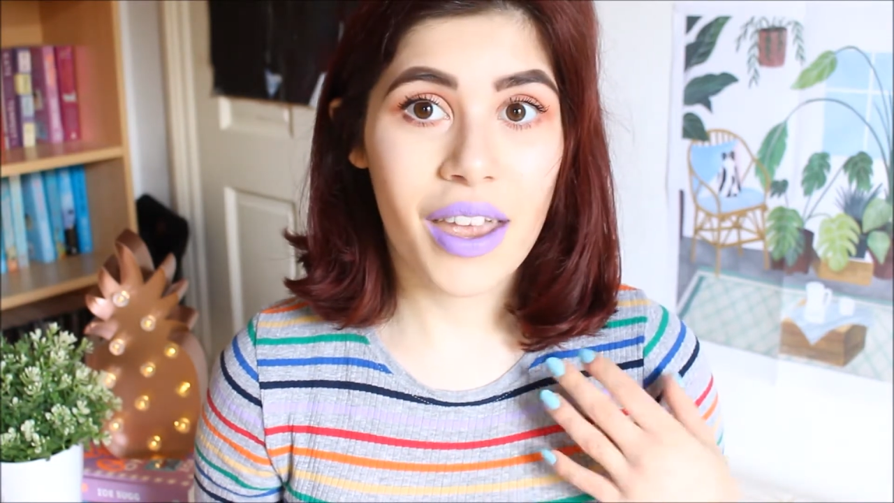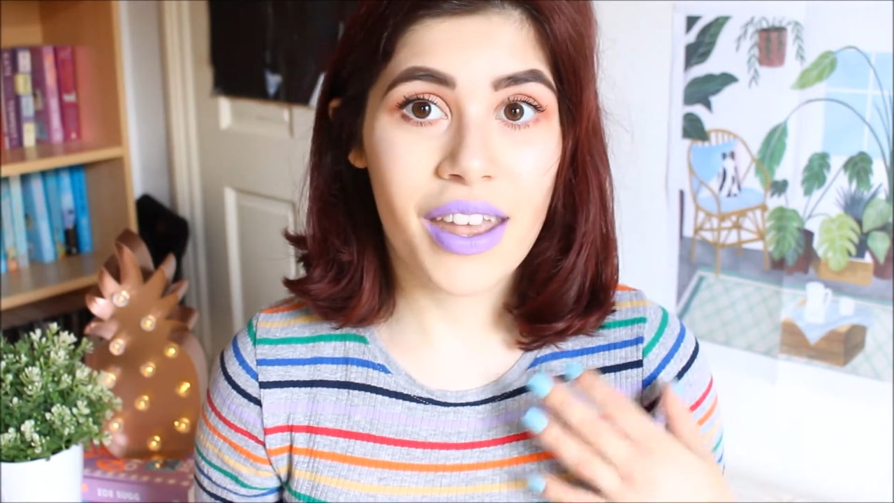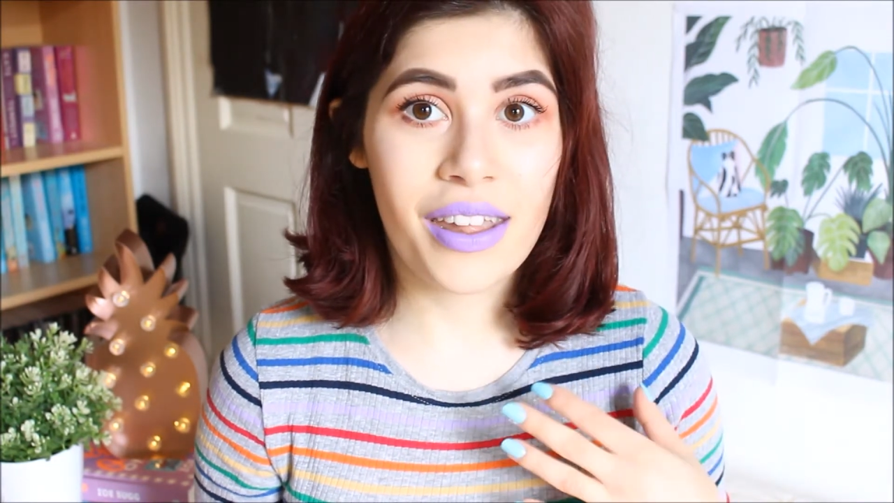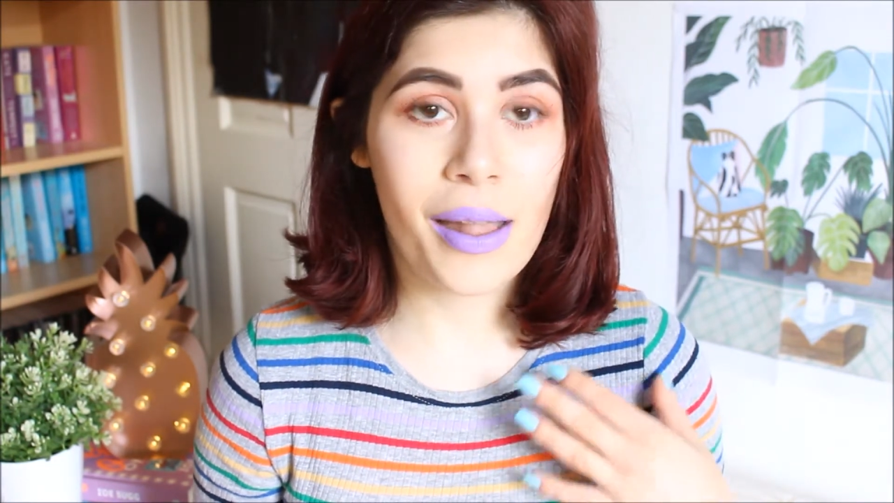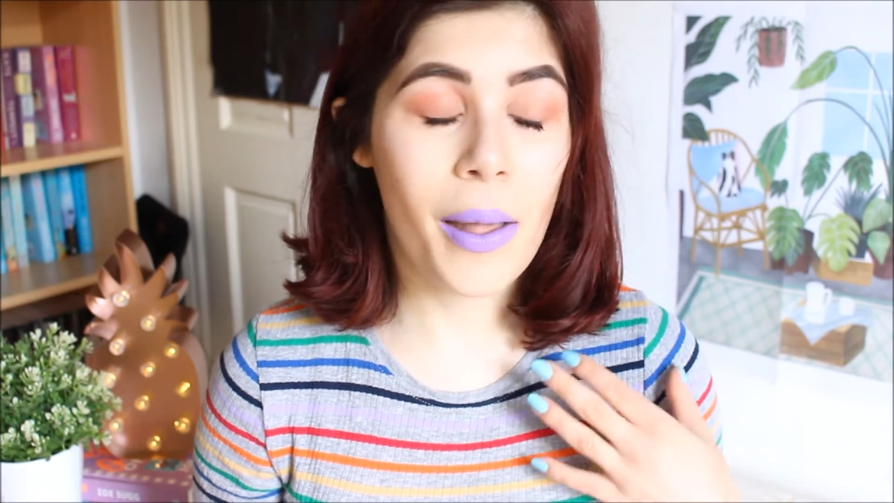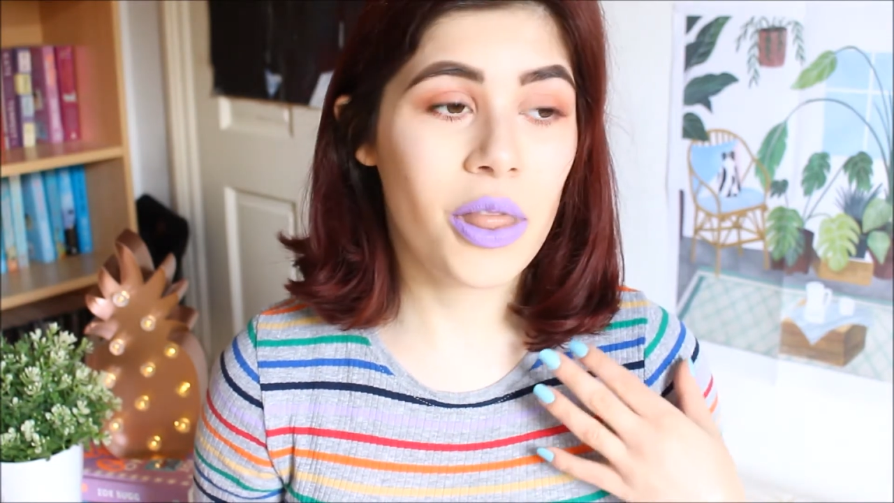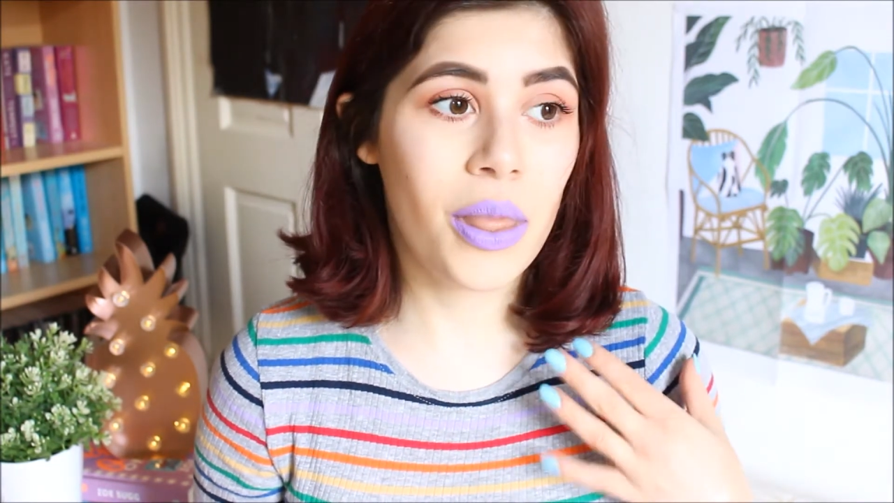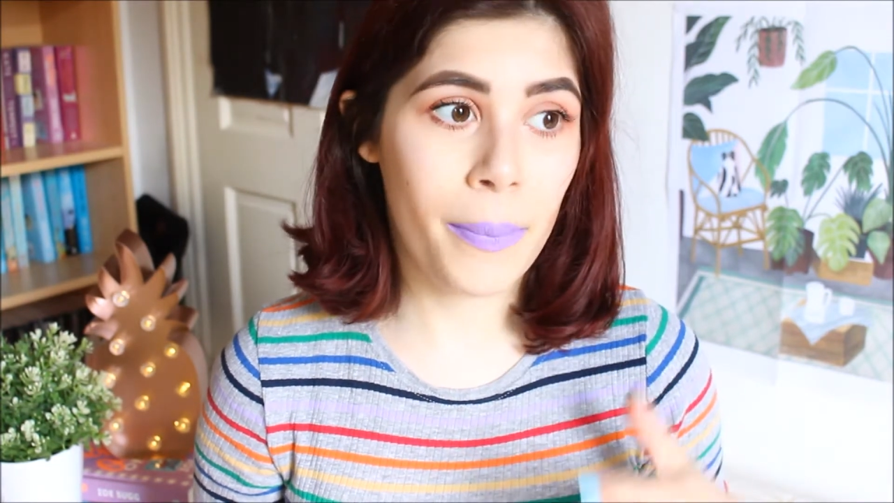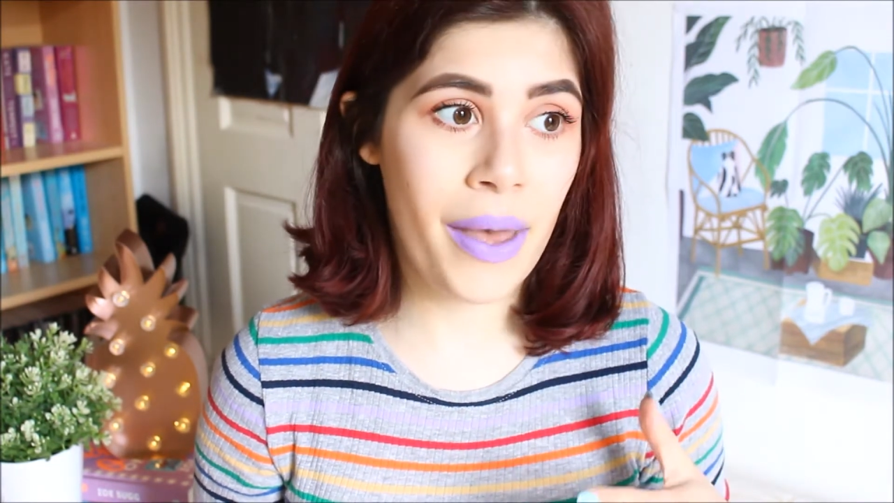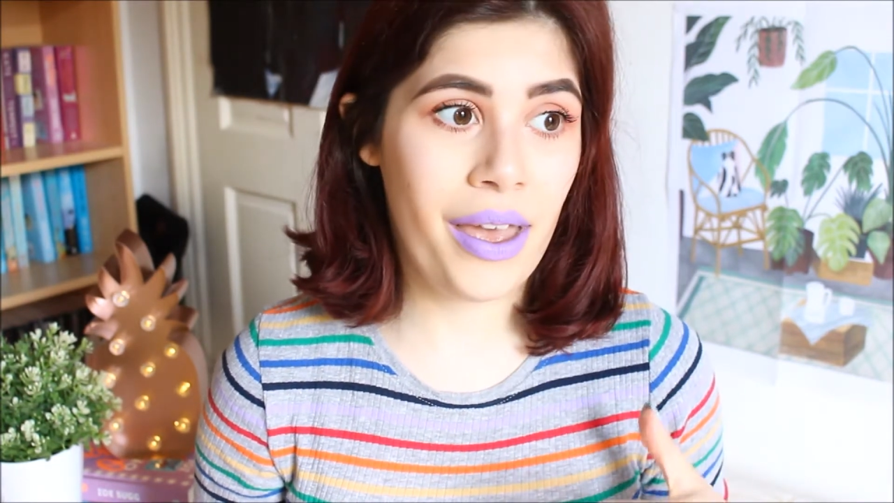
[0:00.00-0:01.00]
is
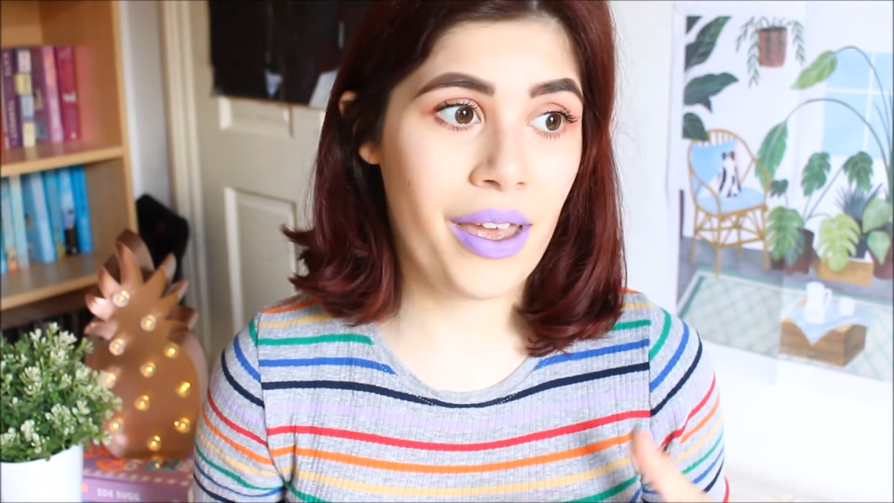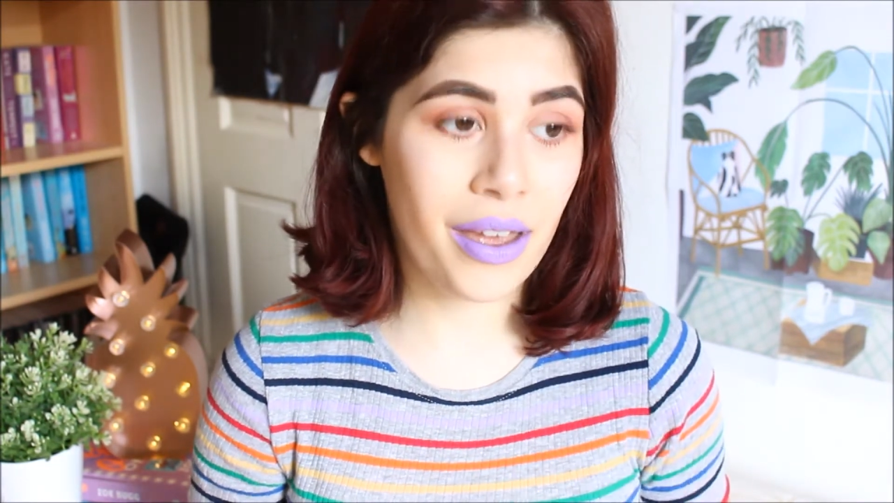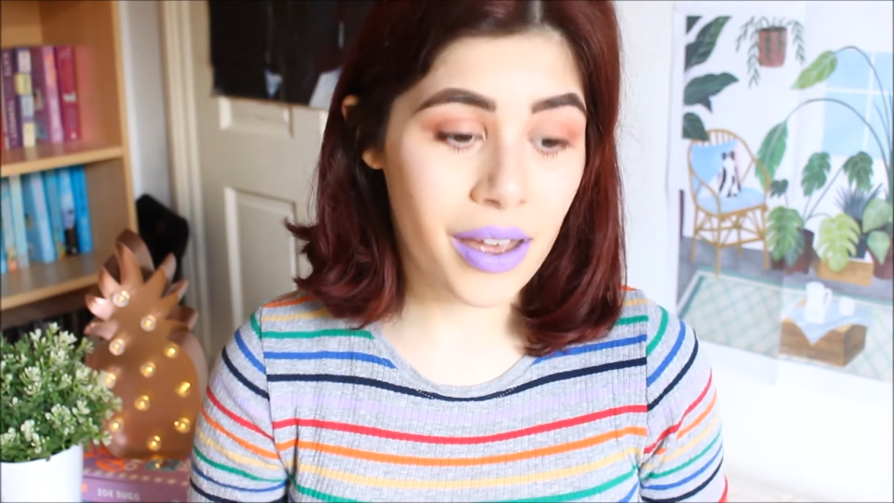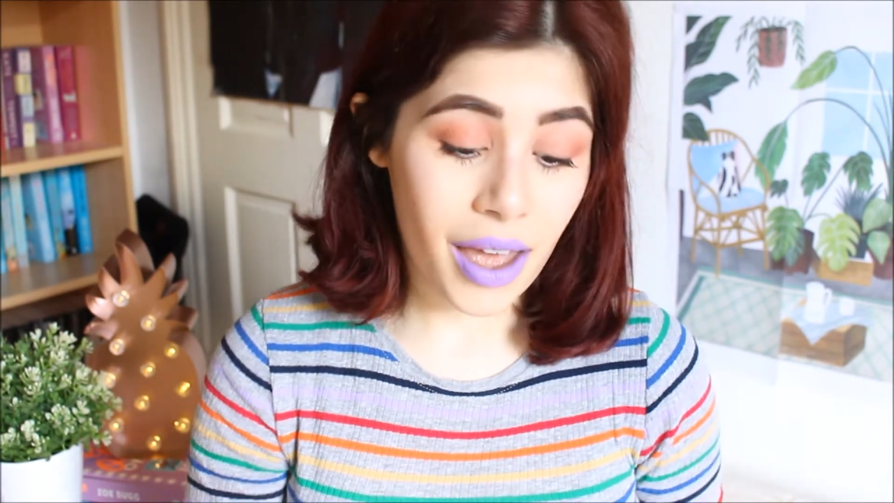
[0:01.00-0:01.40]
the bae.